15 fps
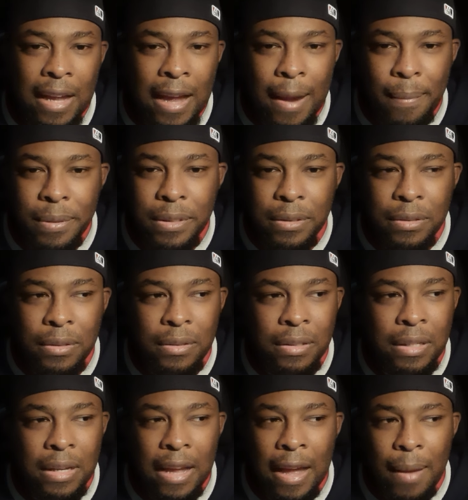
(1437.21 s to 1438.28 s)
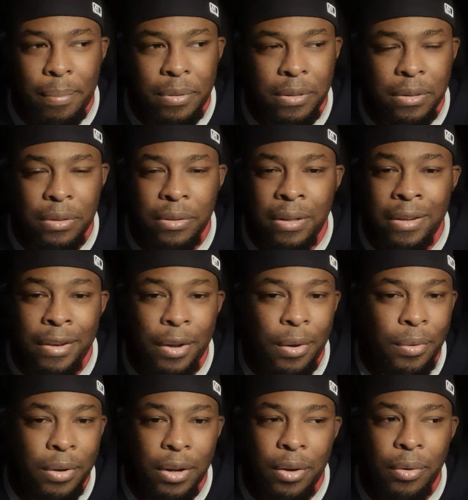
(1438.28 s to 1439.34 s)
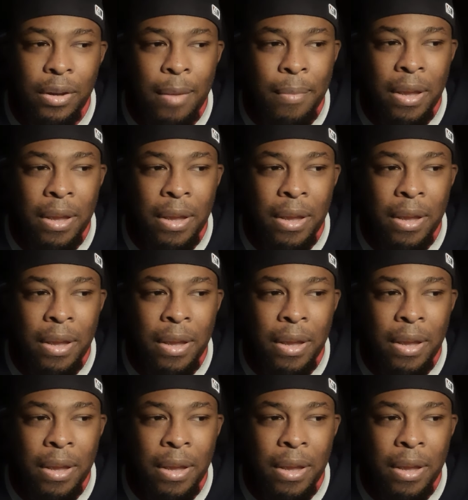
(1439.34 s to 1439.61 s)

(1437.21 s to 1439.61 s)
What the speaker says: absolutely no-no.